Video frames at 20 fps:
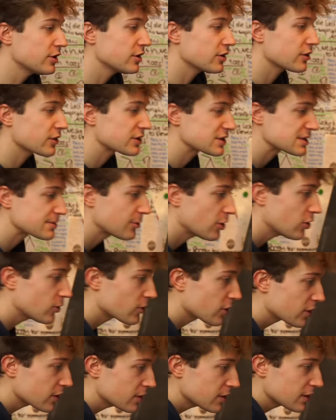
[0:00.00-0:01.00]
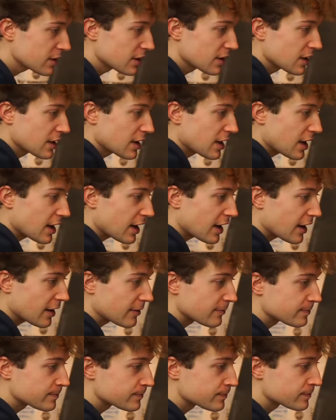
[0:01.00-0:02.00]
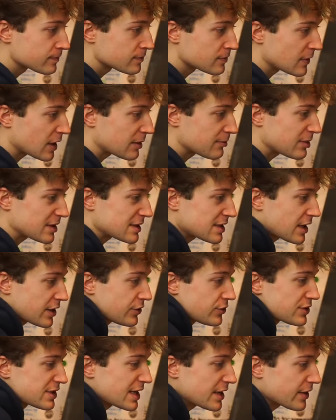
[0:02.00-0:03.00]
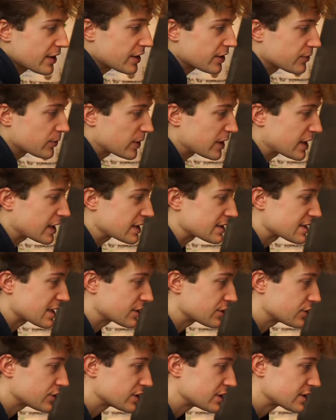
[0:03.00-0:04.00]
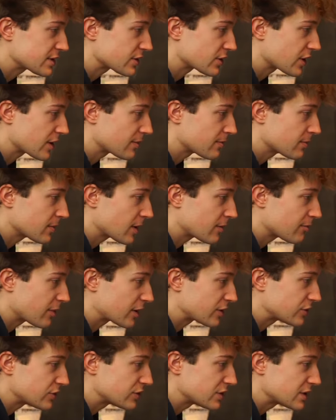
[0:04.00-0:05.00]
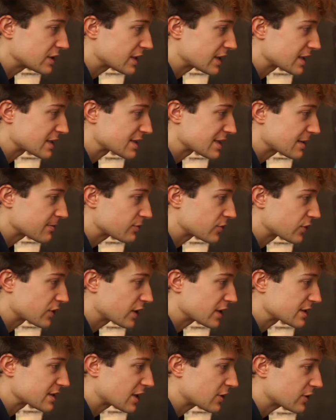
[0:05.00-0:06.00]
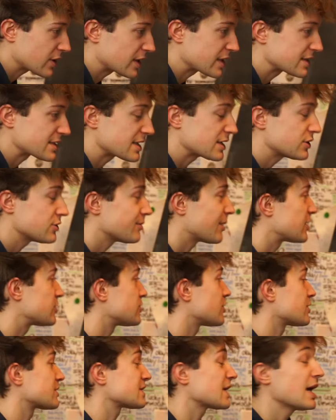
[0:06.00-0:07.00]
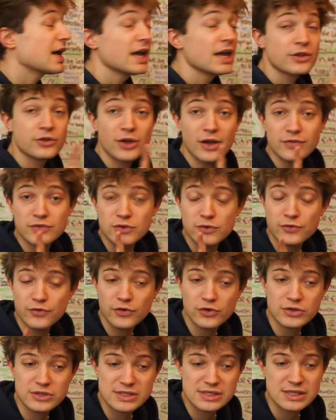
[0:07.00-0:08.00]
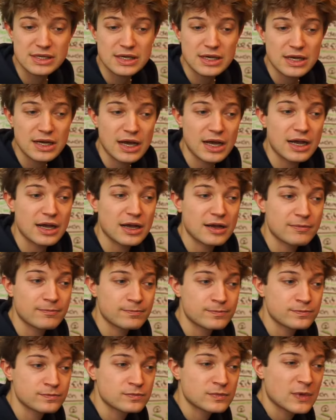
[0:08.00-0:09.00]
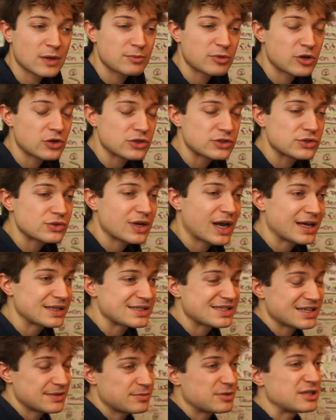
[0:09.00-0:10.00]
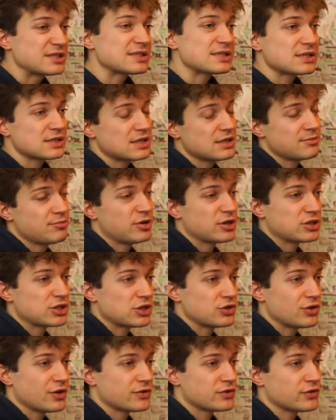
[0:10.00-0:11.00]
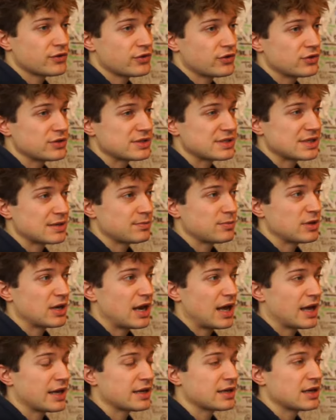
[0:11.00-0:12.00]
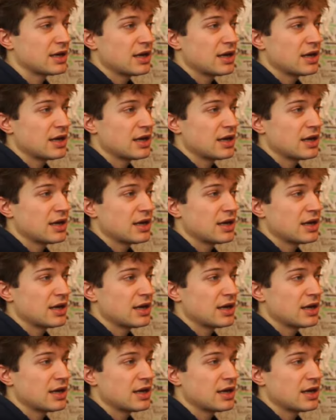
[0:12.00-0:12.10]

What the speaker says: on the small one, Pascal, you said that we can send you an Instagram, but you didn't accept request. How can I send you my drawings? You have to first, because you can't send me instantly a picture, you have to first send me like,